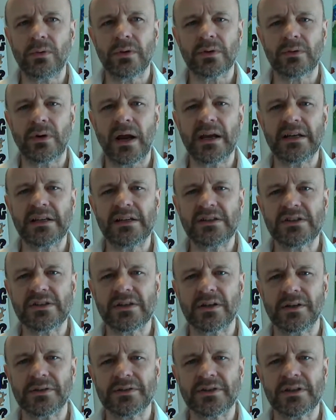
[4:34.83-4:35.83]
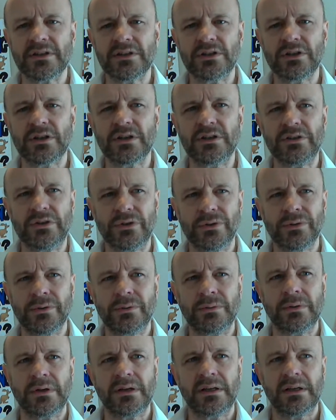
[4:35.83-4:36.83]
the great insults that you can
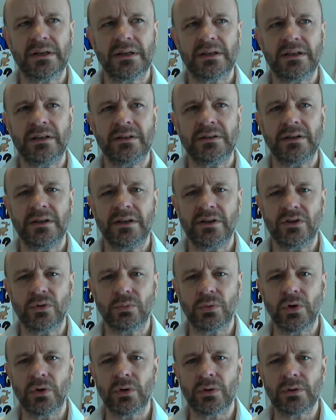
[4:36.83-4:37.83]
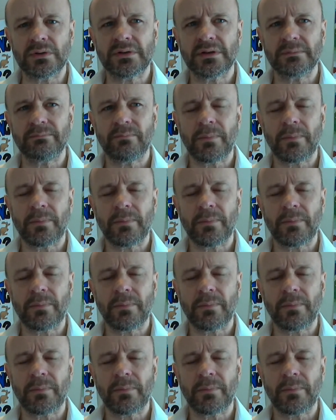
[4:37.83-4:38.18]
do in the world,